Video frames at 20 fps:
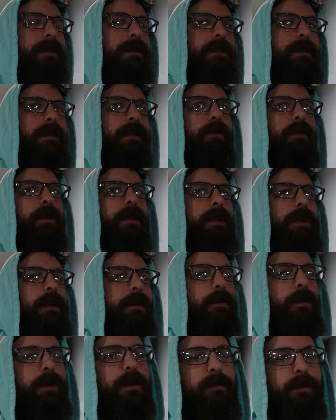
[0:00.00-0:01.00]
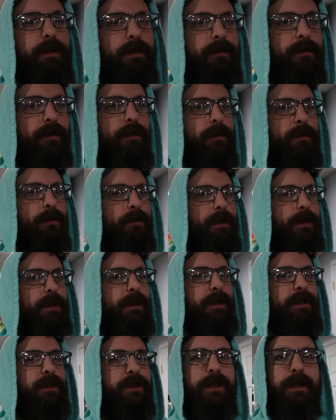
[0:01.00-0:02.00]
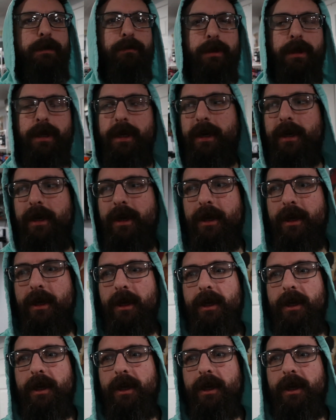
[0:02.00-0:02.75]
See if we can get rid of it for really cheap there.